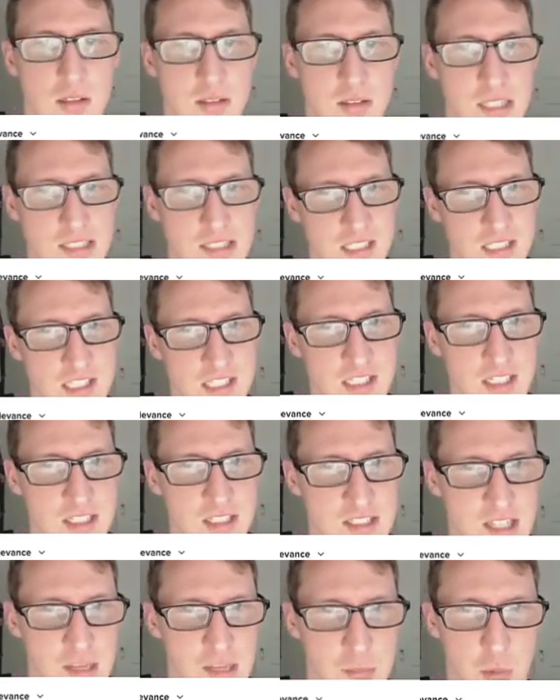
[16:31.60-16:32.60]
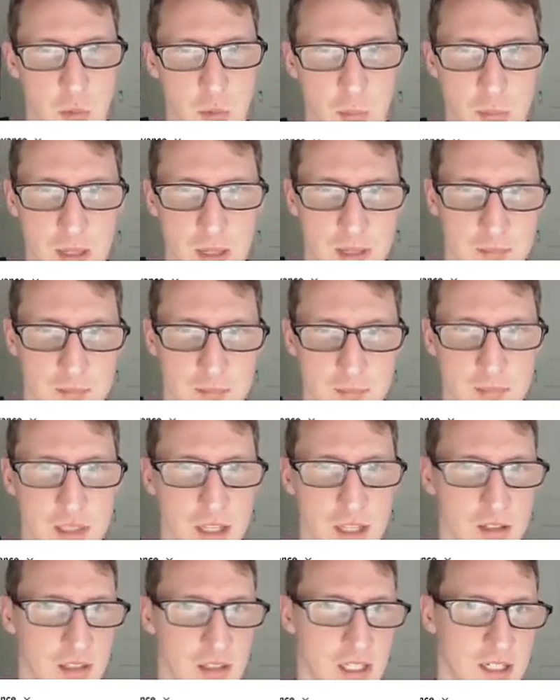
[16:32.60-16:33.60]
That's just an example. But
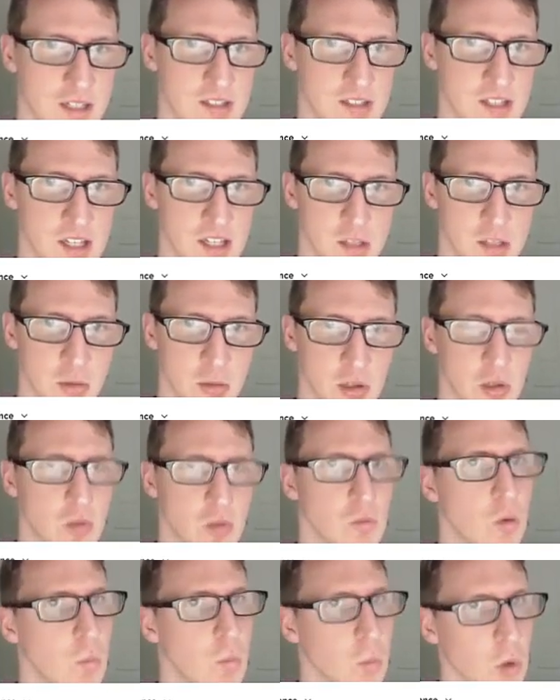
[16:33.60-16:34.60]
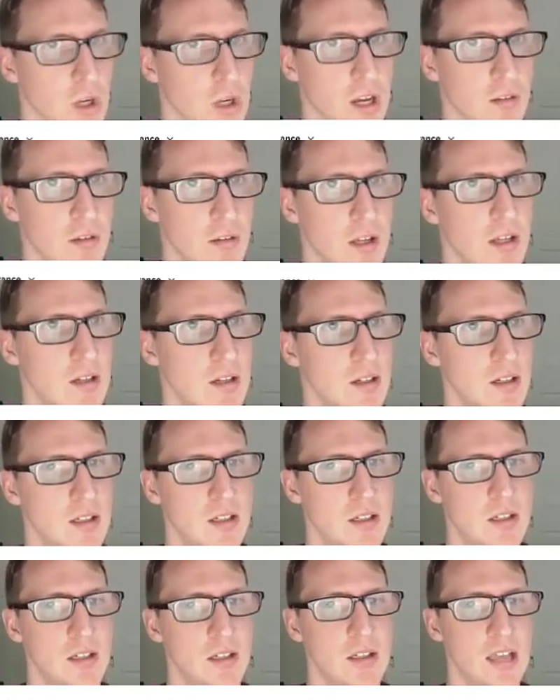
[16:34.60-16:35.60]
yeah, like I said, you want to look for a book cover,
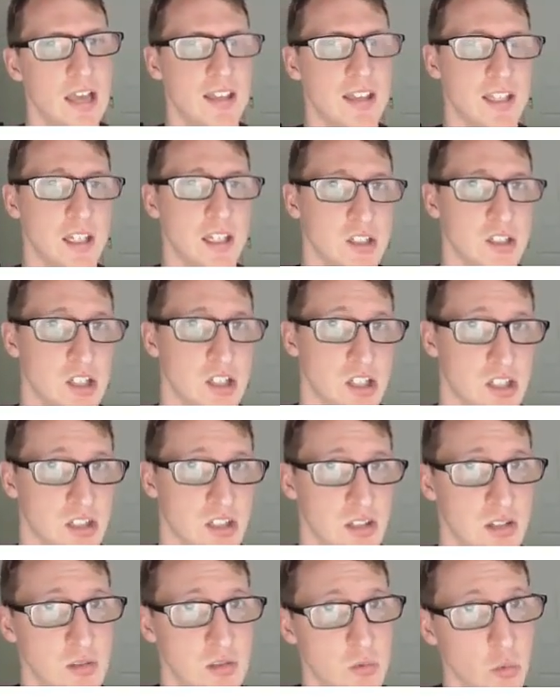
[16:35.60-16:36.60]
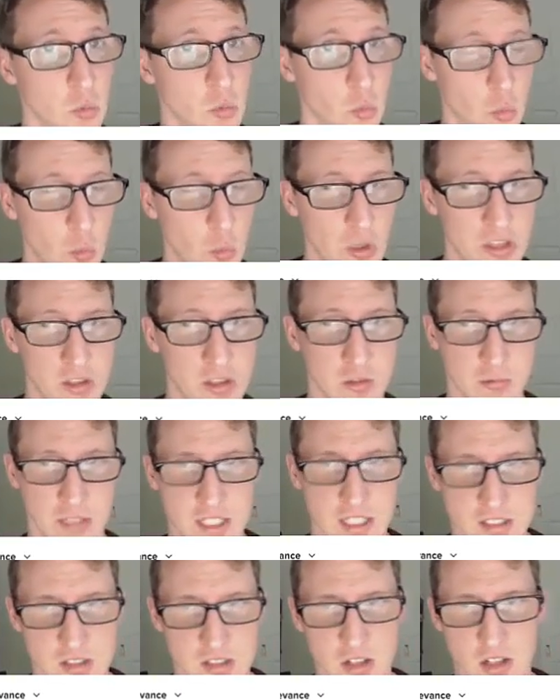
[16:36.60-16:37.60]
and then just with your
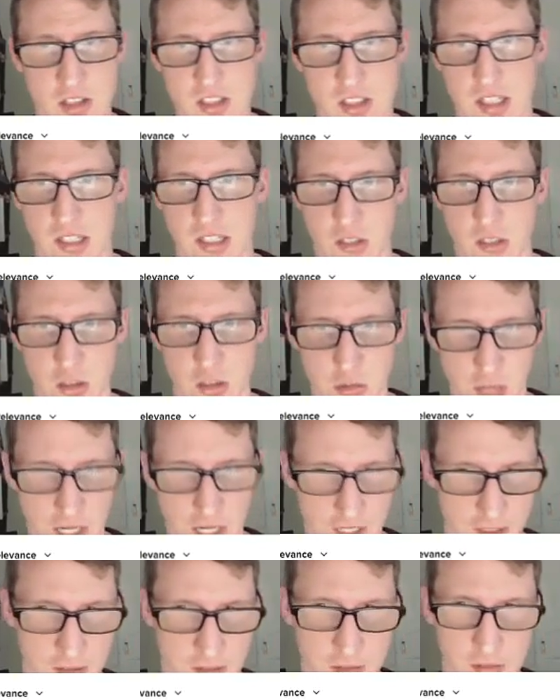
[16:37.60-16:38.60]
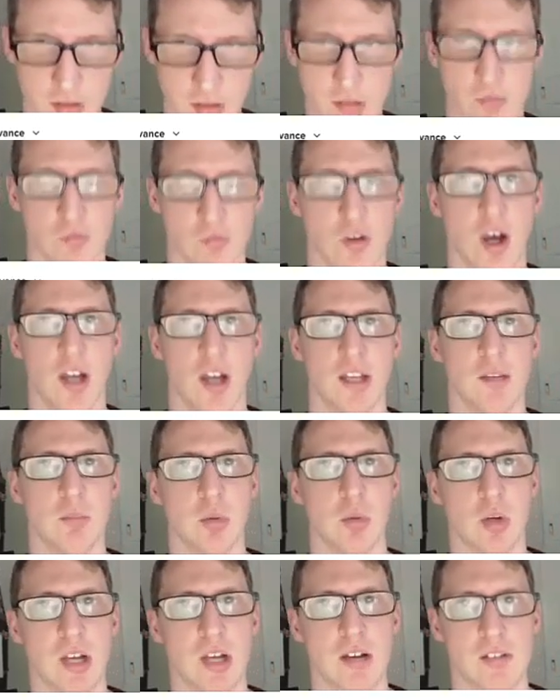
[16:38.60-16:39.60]
research that you created, you're finding
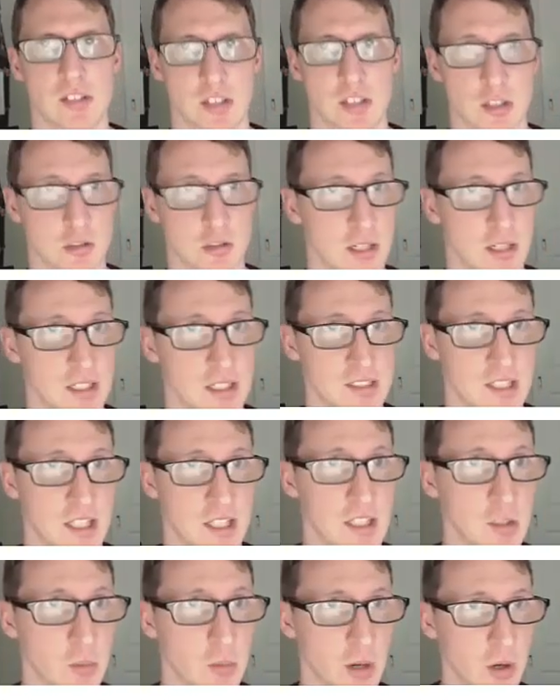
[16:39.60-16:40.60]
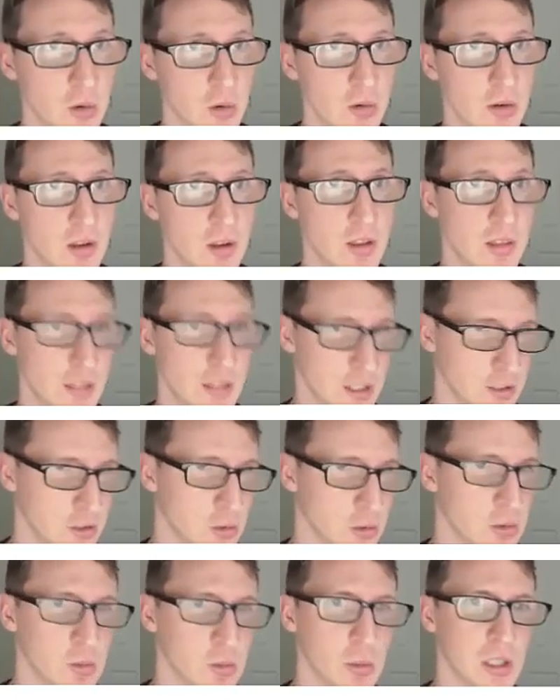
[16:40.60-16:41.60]
book covers that are already selling well, that are
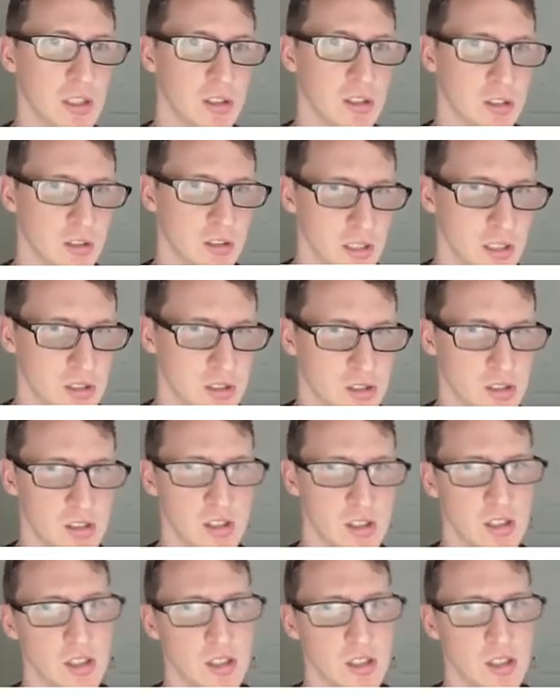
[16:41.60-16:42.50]
doing well in your niche.